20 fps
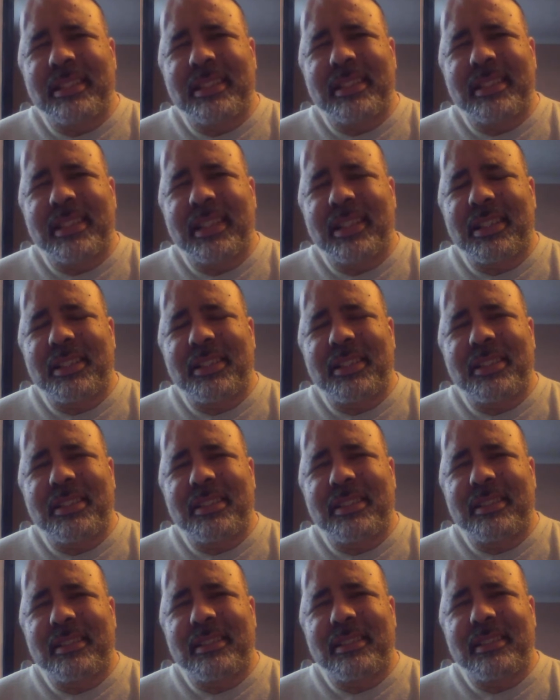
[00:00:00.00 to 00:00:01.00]

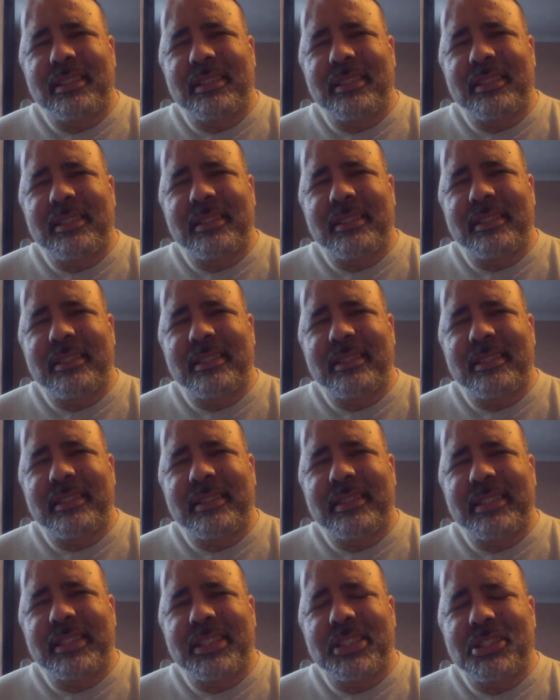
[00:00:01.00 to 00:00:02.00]
such
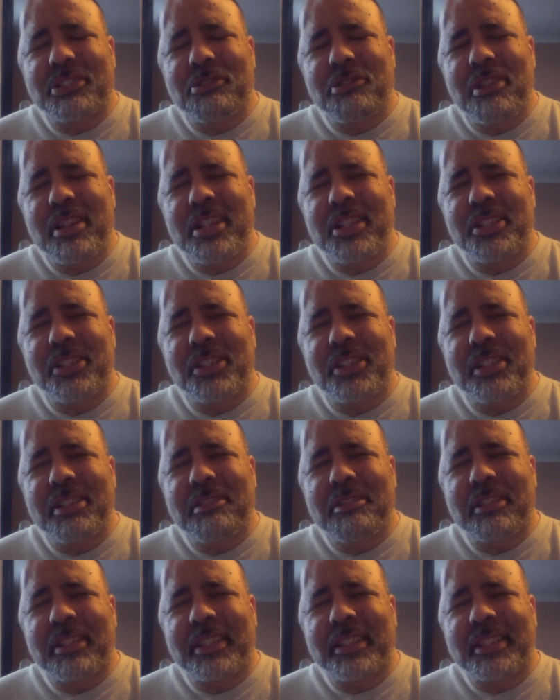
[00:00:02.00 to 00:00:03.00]
strange
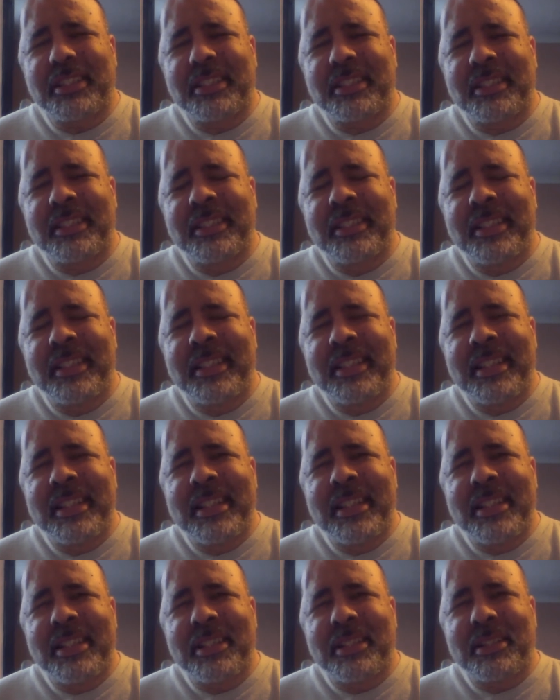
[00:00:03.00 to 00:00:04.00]
lyrics
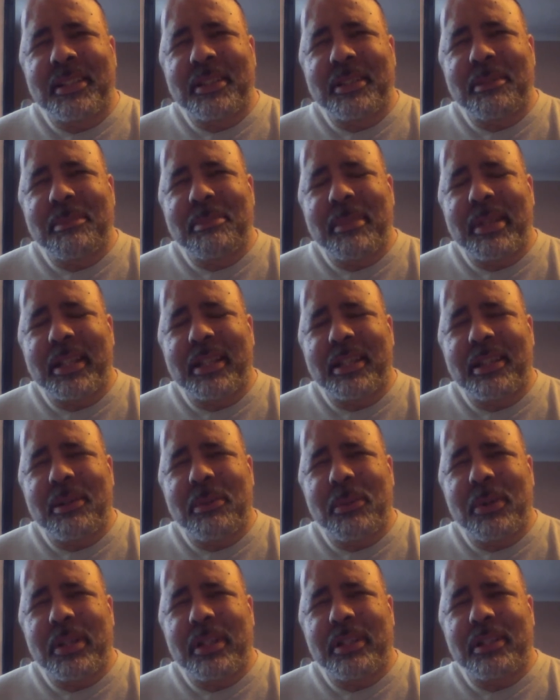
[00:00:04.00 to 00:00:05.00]
can make their
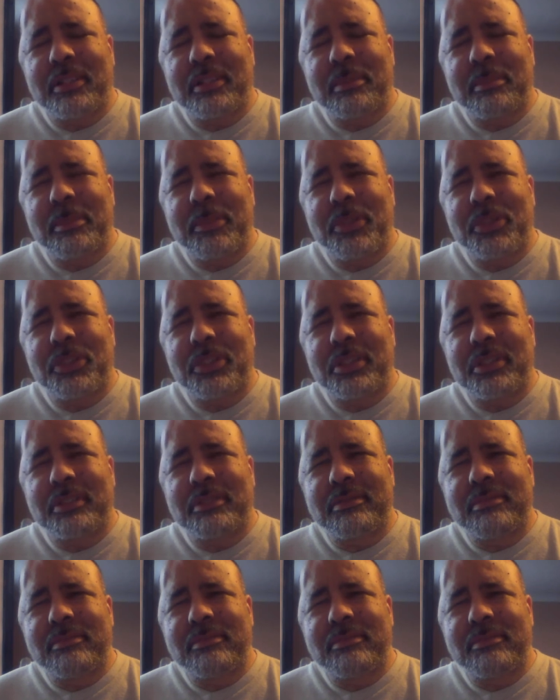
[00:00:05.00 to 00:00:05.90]
way into music.